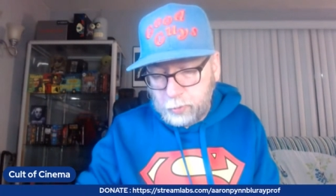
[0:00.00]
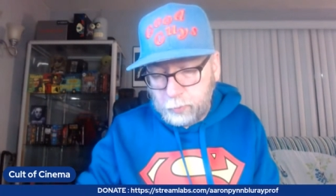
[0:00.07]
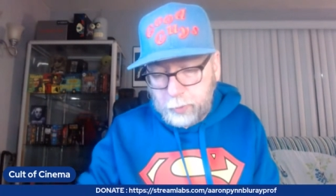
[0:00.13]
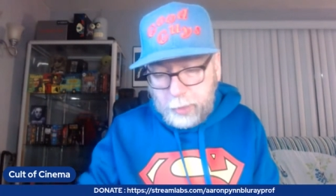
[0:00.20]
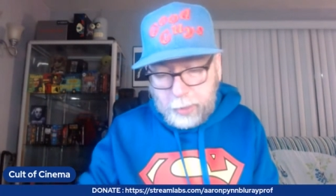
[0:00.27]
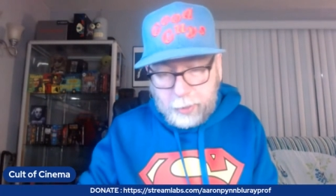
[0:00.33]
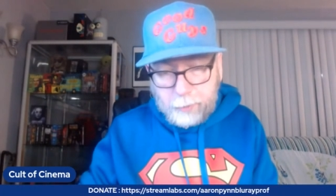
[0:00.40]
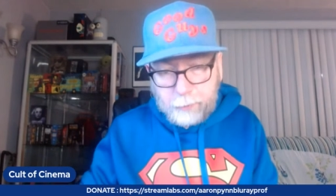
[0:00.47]

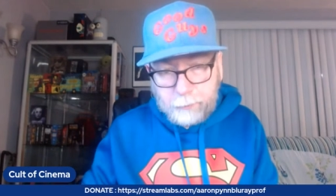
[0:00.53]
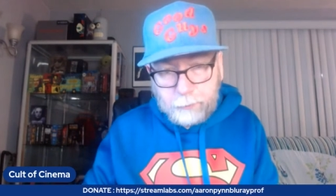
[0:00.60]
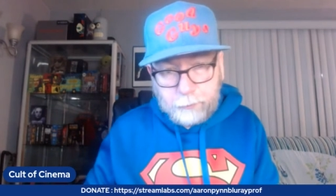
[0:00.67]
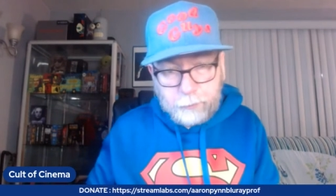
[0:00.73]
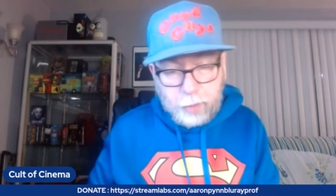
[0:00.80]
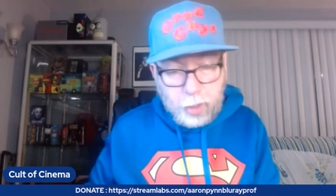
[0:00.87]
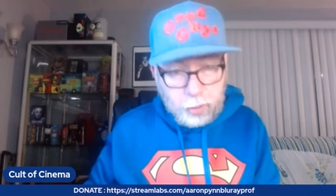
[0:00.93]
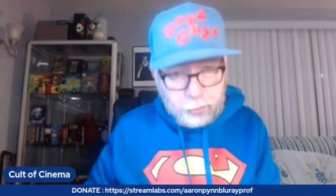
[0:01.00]
We have
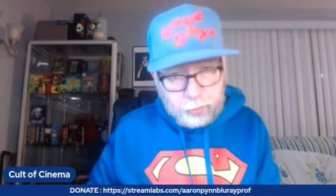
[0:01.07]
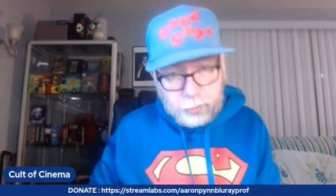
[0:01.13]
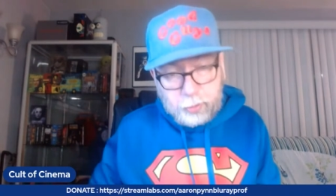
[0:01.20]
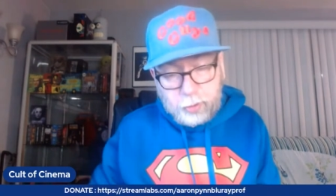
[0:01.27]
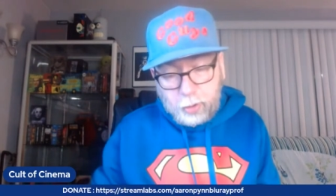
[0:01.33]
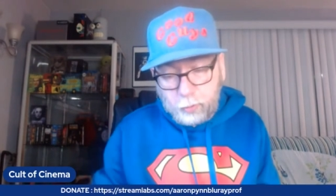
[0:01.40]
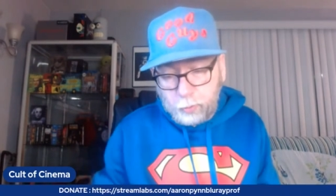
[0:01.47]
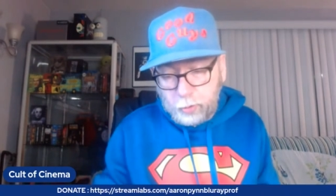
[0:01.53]

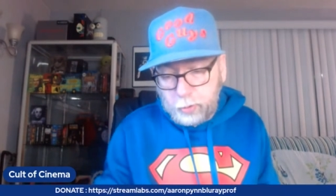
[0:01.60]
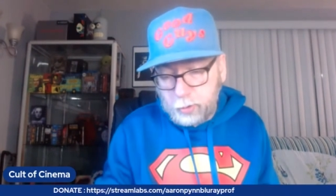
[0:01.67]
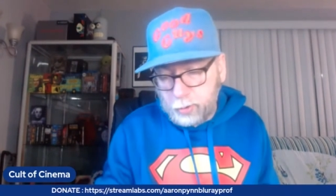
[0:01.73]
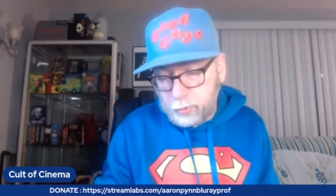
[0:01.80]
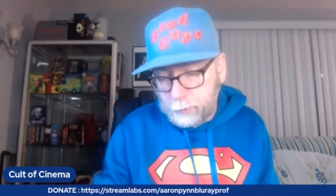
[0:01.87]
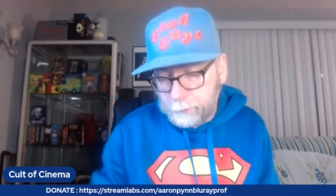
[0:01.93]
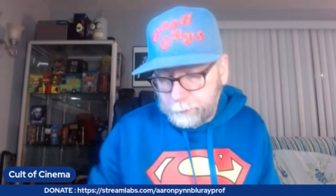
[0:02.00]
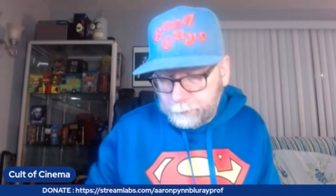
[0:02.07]
alternate
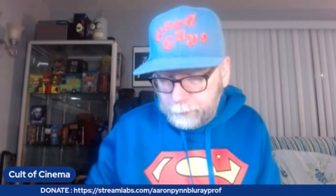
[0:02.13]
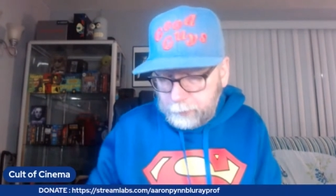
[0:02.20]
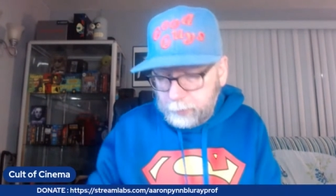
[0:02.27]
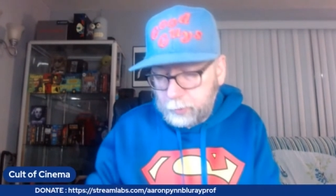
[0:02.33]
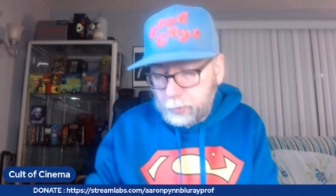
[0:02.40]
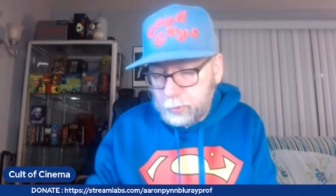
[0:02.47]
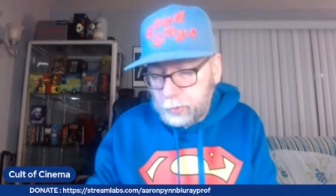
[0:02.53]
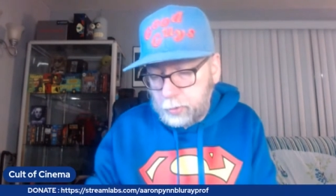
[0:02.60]
artwork.
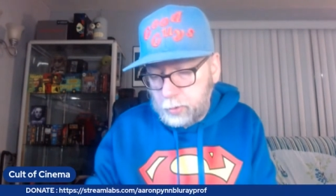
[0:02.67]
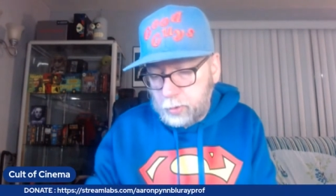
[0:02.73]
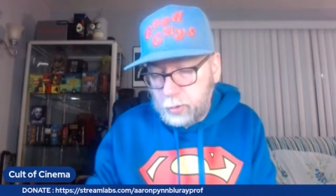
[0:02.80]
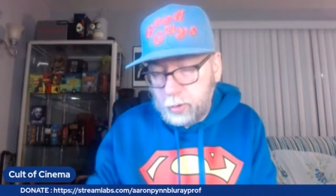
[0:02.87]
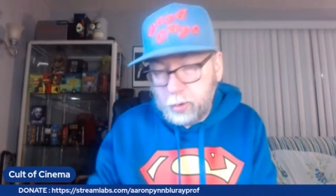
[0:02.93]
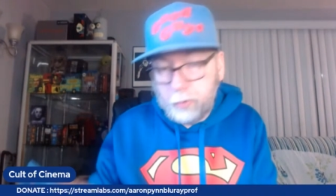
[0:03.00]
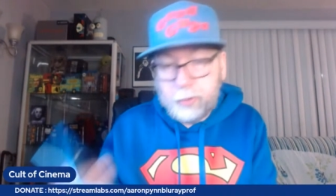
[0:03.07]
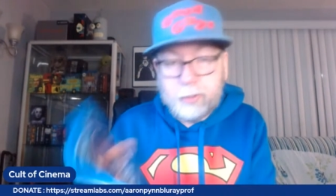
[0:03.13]

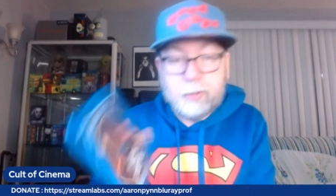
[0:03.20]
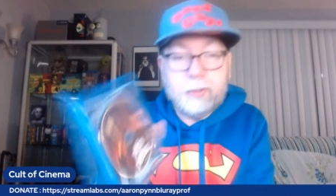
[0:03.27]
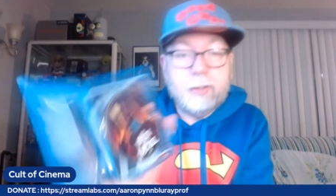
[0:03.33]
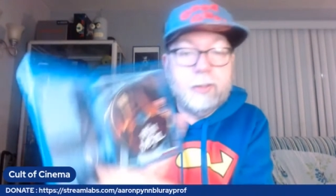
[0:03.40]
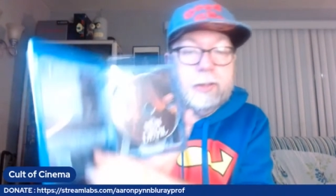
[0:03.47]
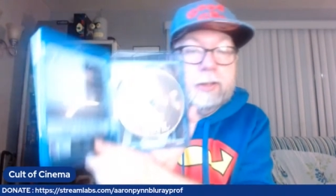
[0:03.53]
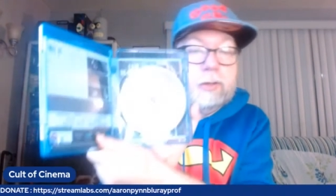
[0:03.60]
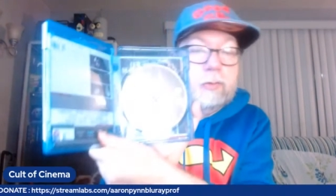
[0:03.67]
So this is
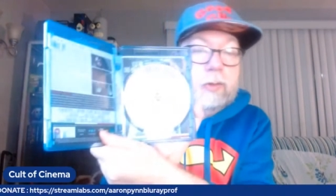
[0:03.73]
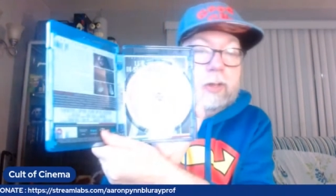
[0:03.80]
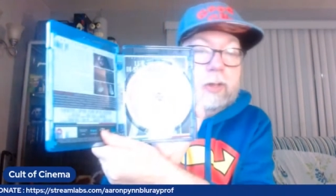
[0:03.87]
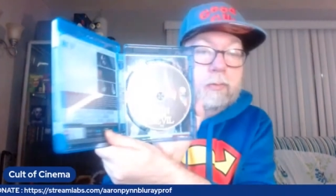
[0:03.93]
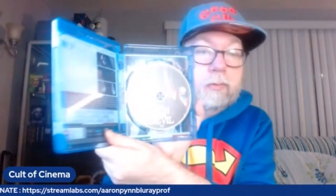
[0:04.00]
the disc right